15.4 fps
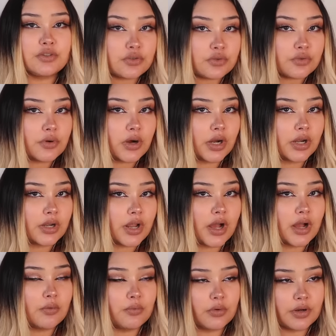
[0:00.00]
you are
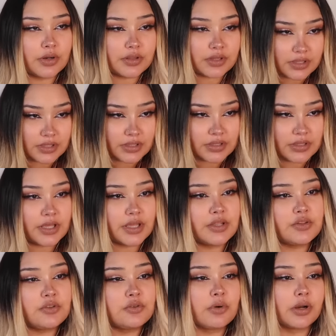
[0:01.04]
not worthy
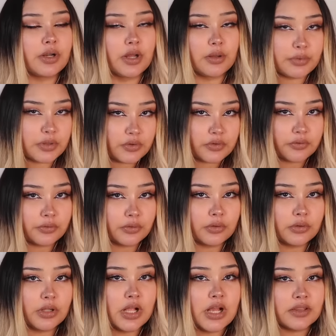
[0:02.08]
and you are not beautiful